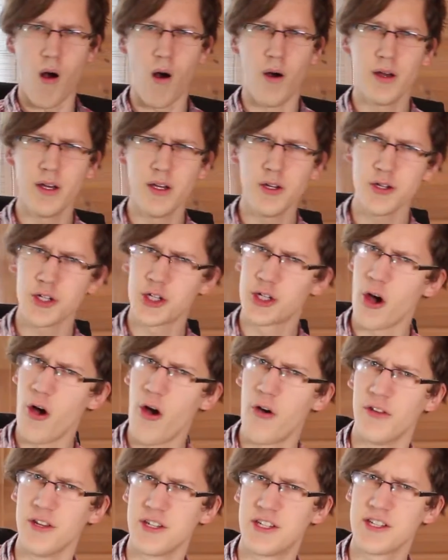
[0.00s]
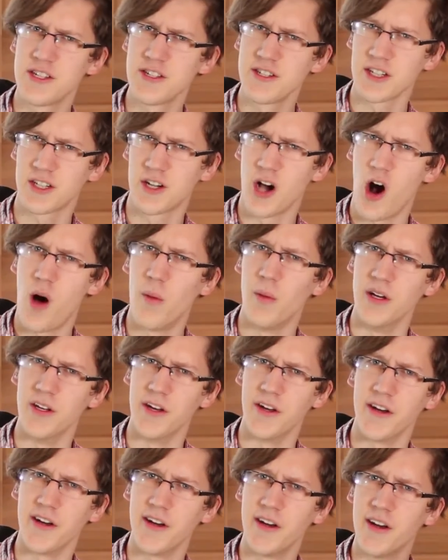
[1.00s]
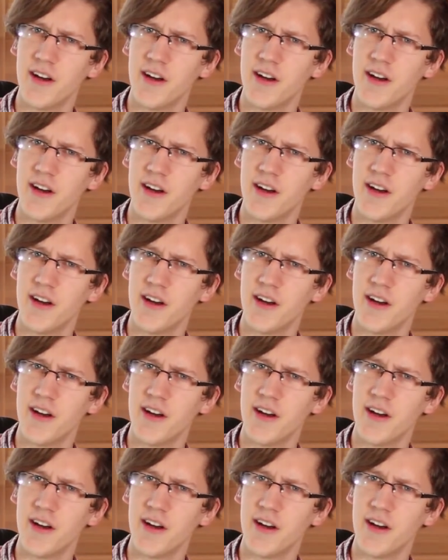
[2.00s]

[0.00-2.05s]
are you sure this isn't a comedy?